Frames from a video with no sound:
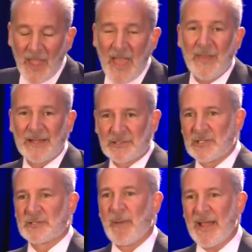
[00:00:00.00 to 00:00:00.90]
And that's
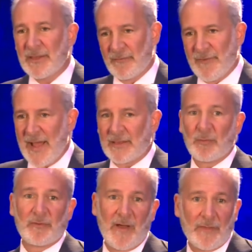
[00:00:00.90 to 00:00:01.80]
despite the fact
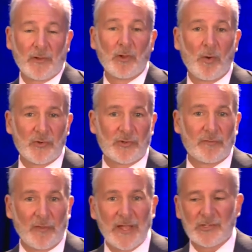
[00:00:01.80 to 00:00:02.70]
that we've had the lowest
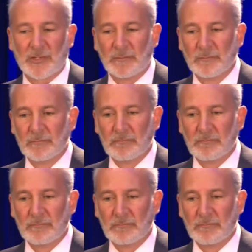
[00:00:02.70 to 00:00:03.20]
inflation,